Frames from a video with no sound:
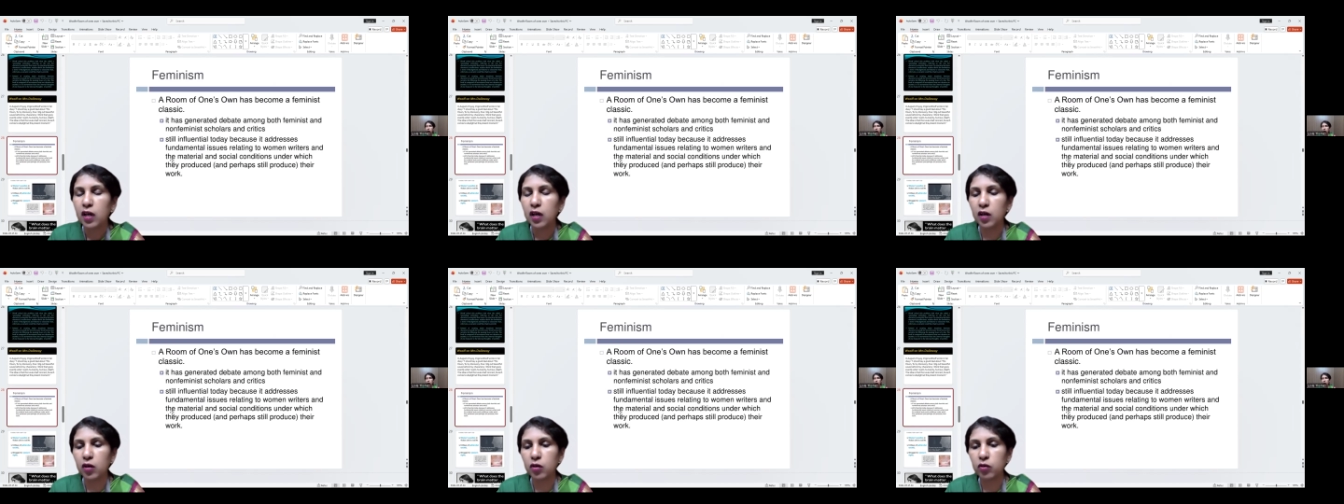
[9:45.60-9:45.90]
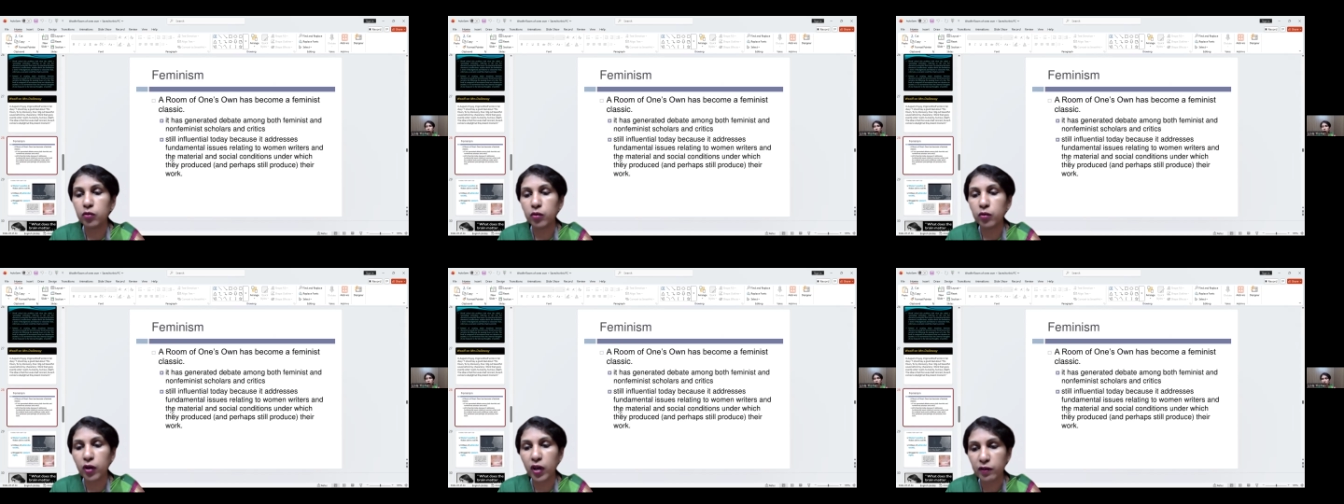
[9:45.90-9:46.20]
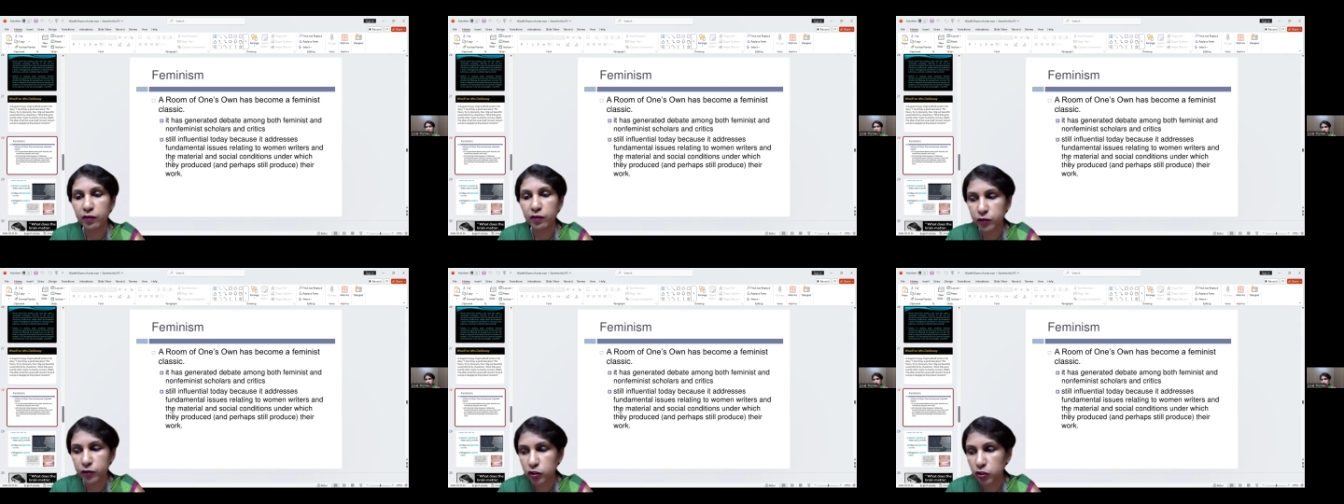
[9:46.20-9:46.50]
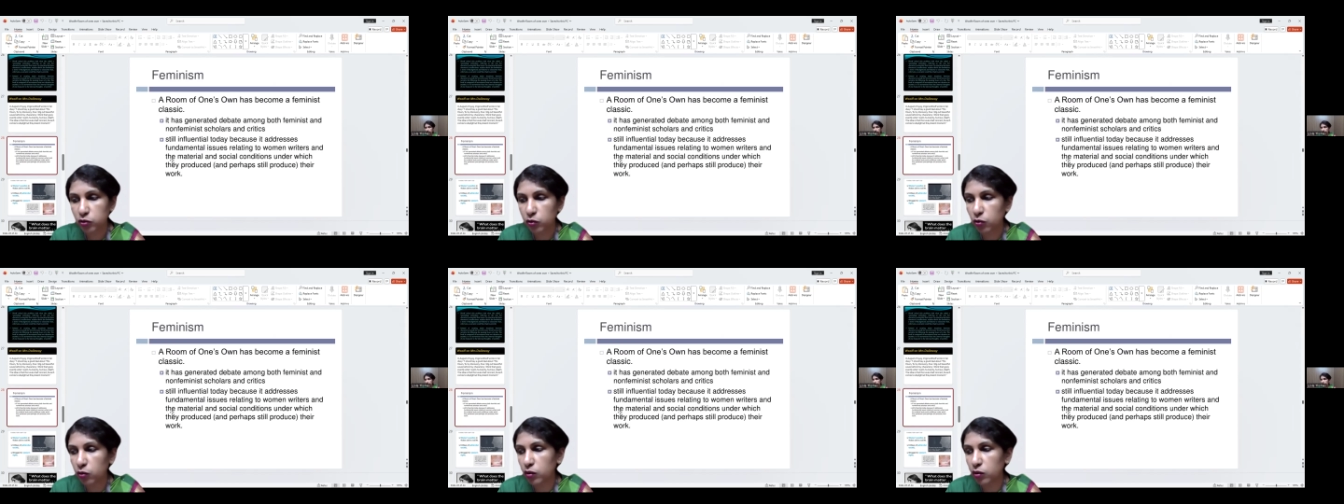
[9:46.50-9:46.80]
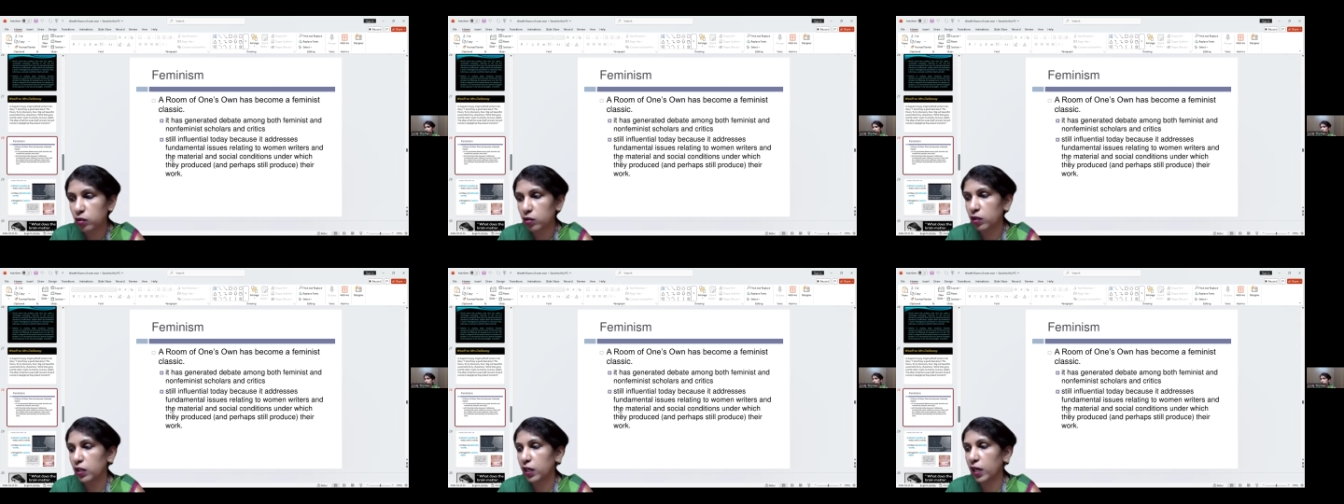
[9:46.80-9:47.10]
who have
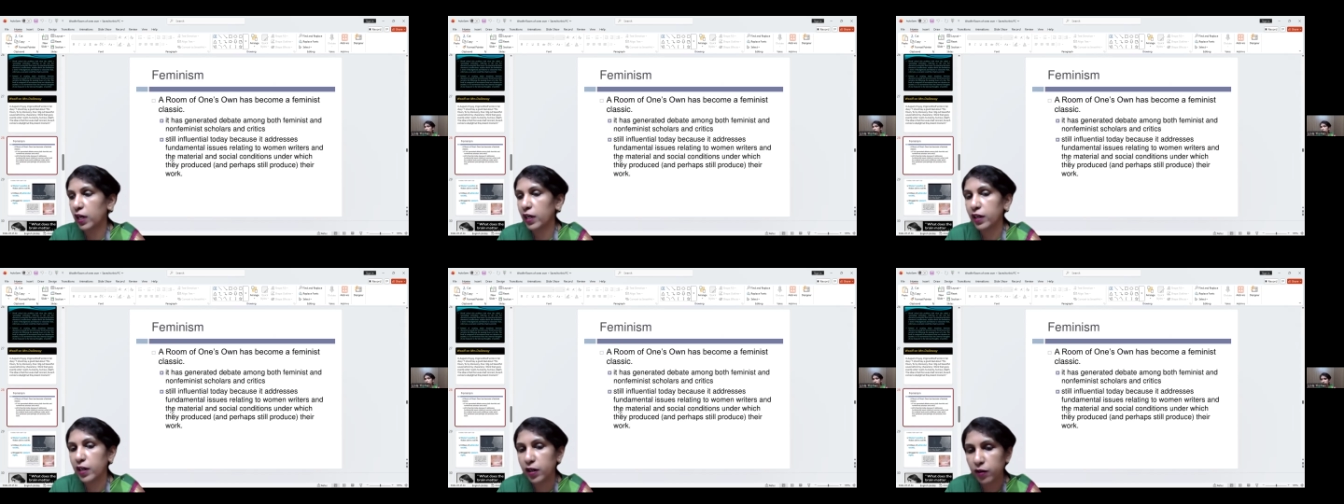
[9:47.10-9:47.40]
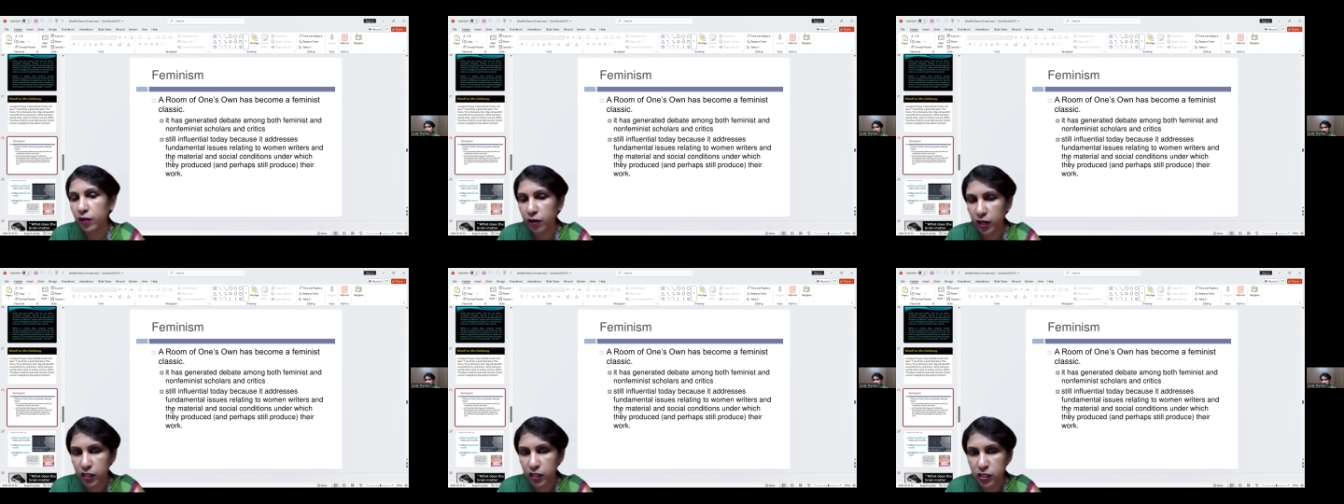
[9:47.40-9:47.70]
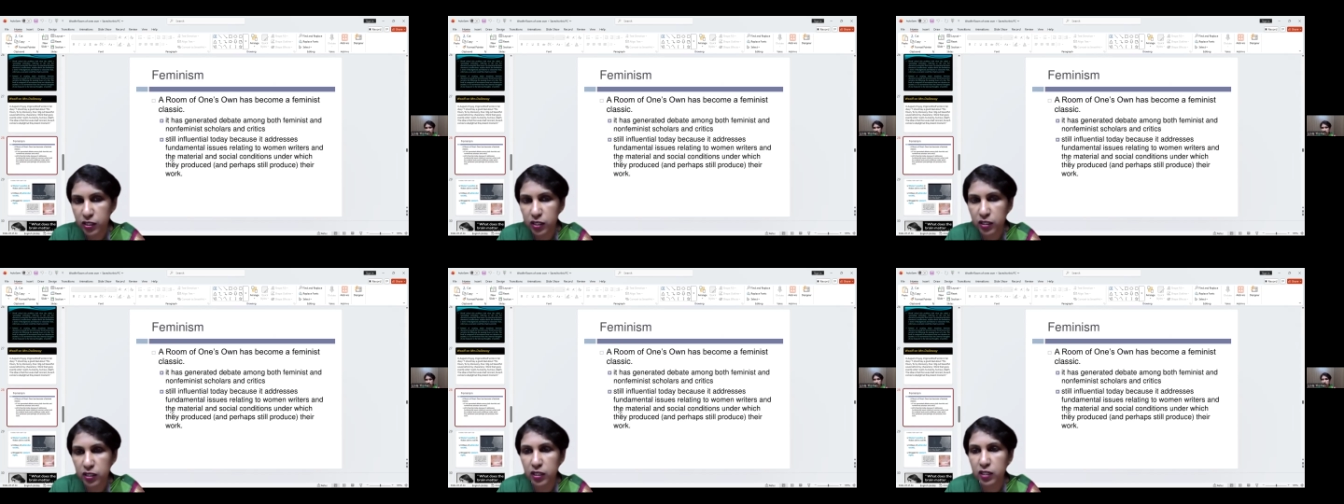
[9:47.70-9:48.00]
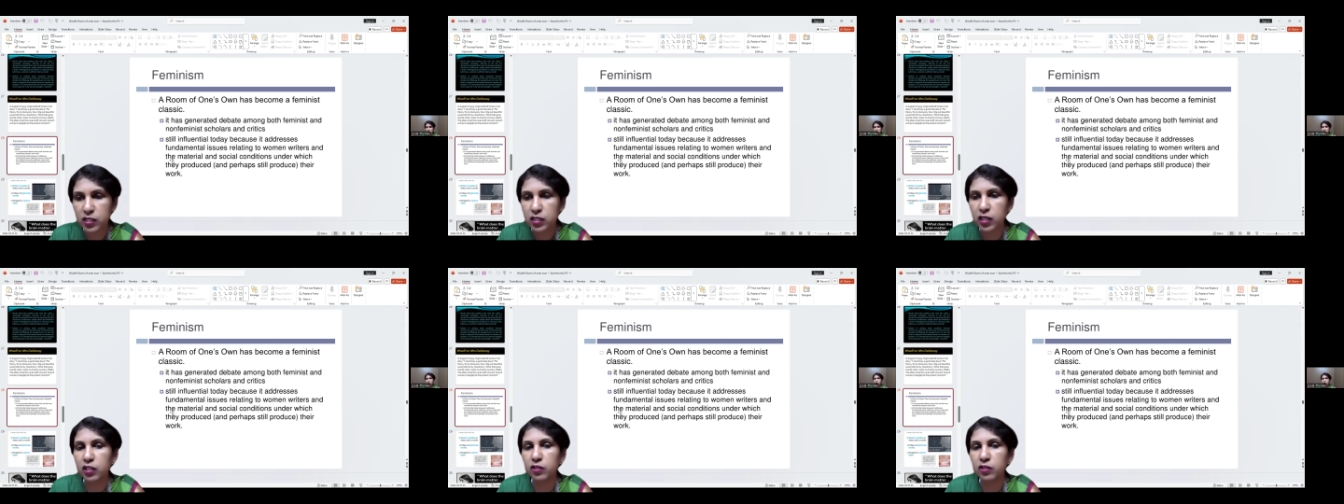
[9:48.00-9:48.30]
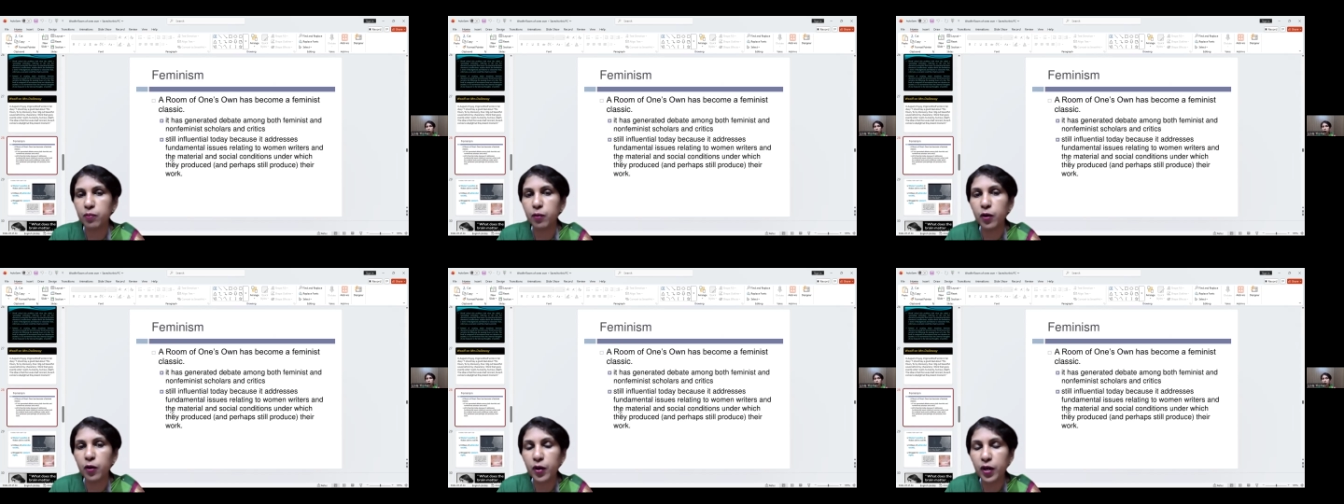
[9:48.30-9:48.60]
shown great interest in this
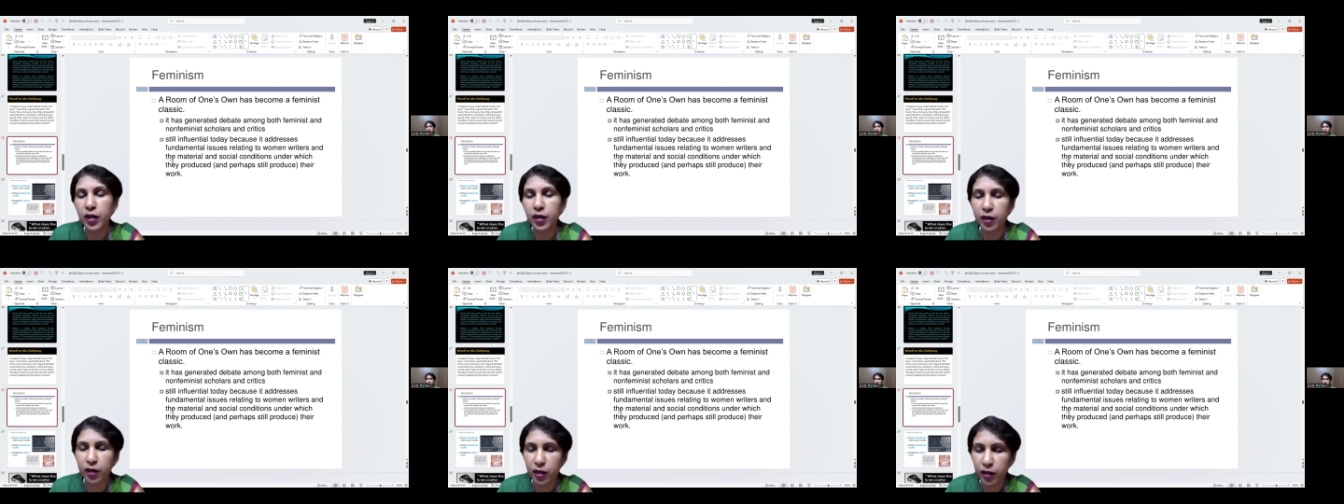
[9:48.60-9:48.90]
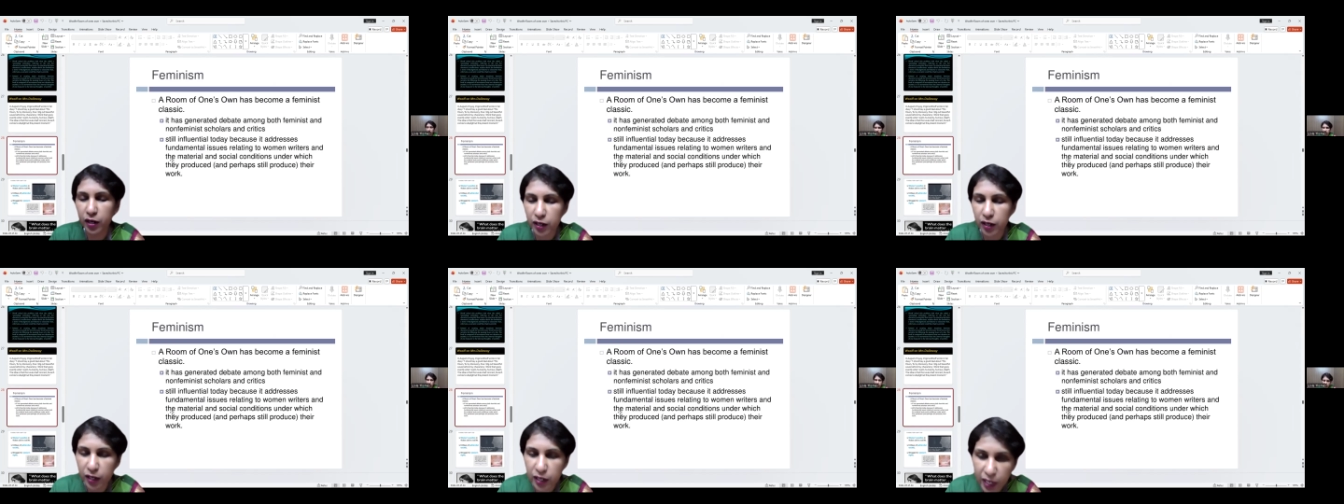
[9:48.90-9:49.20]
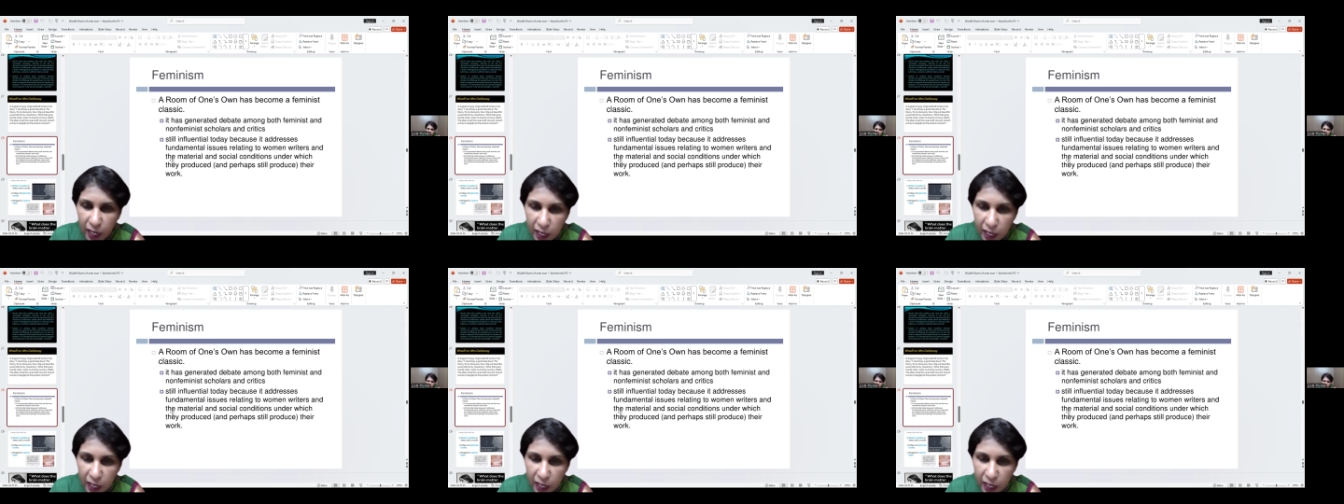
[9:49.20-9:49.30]
exploratory